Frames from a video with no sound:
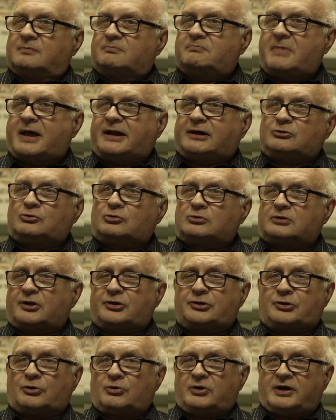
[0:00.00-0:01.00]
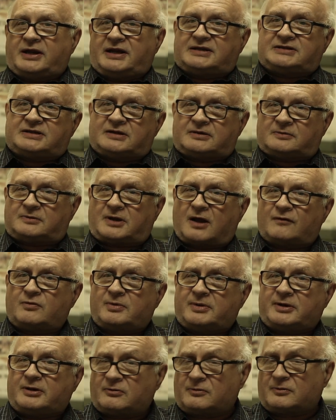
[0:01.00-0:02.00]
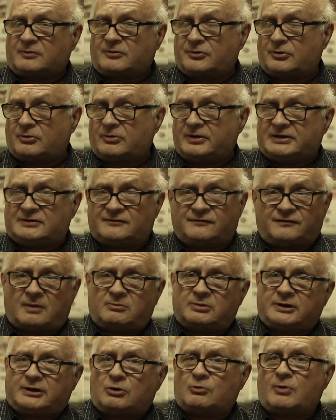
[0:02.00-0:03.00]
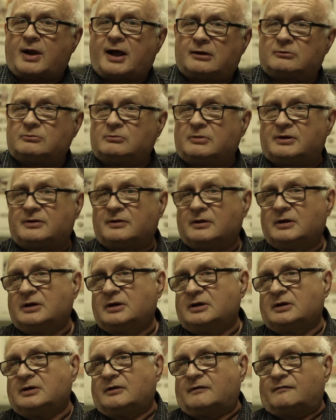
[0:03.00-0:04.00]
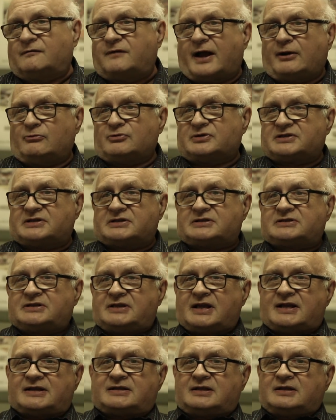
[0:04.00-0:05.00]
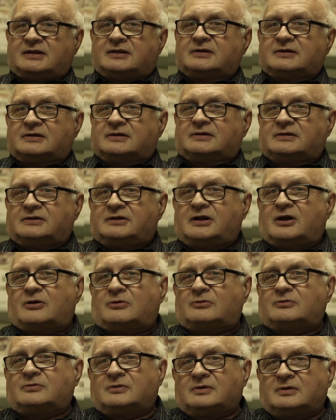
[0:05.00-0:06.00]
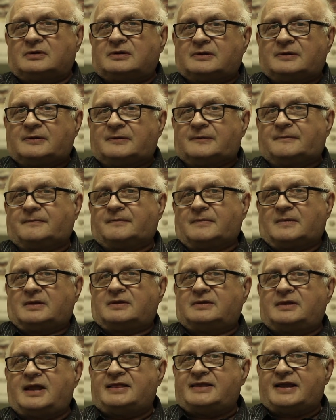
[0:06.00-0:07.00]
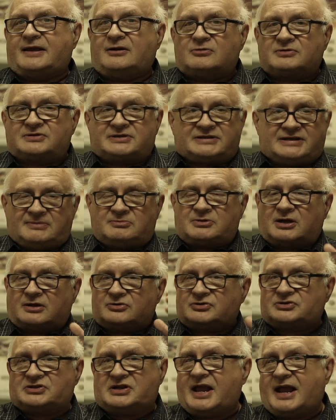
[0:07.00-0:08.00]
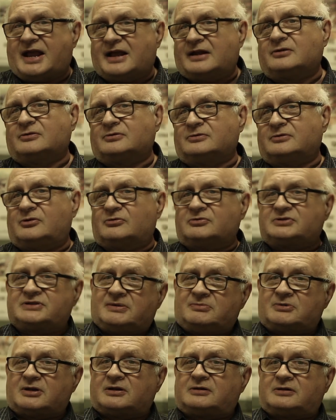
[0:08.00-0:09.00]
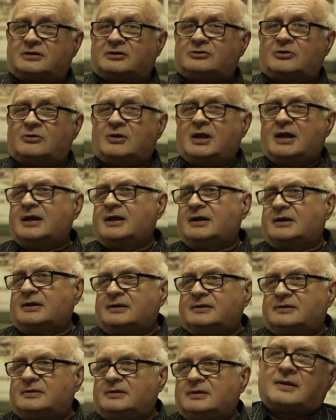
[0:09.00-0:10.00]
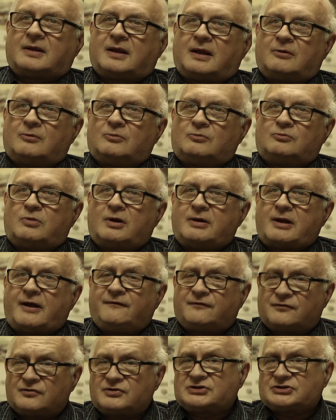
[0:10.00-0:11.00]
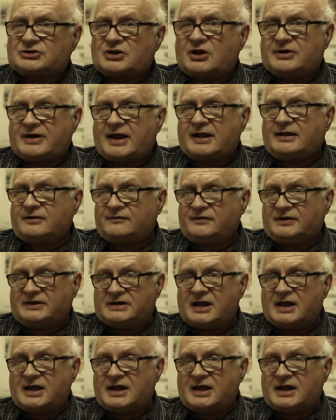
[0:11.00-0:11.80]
medical authorities and governmental authorities fumbling around with viruses that, you know, that they don't seem to understand, don't seem to control you know, when I first saw Night of Living